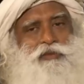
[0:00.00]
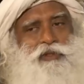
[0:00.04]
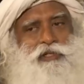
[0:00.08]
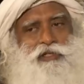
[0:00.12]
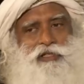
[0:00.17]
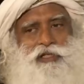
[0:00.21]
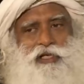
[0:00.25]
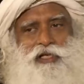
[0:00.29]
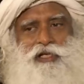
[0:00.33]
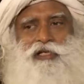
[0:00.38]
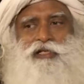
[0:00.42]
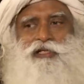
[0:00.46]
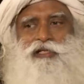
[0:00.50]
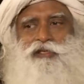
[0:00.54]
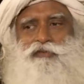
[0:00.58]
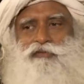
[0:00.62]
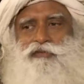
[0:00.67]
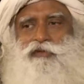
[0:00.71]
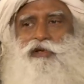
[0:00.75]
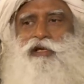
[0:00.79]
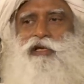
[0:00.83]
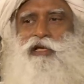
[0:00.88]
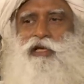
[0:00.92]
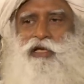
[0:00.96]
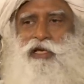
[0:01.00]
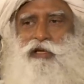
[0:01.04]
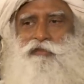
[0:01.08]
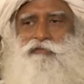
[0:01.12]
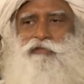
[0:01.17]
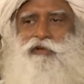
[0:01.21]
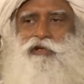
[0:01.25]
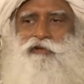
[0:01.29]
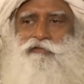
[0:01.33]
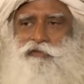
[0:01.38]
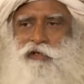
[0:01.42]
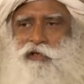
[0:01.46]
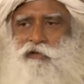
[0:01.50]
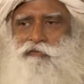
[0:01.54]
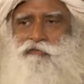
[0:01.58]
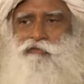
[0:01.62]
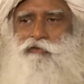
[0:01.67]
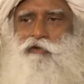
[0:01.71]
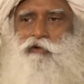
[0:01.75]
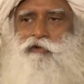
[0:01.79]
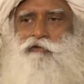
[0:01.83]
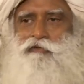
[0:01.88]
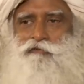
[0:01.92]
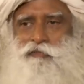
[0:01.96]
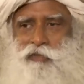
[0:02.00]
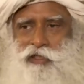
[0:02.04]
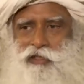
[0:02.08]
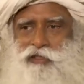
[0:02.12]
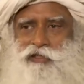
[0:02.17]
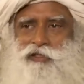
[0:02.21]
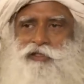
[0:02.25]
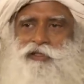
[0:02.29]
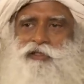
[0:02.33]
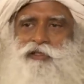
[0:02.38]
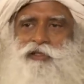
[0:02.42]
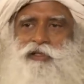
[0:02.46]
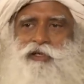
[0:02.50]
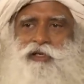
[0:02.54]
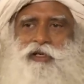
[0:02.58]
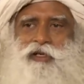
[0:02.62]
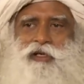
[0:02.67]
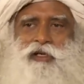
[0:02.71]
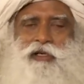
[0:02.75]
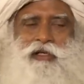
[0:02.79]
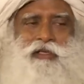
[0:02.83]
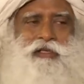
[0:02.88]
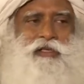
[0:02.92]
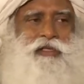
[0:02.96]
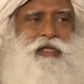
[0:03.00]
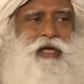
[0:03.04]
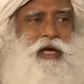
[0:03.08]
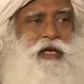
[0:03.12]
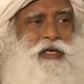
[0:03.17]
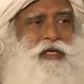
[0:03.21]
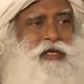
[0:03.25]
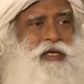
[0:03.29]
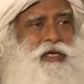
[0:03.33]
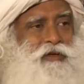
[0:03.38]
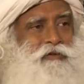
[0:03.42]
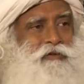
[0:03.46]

will take a different level of involvement. That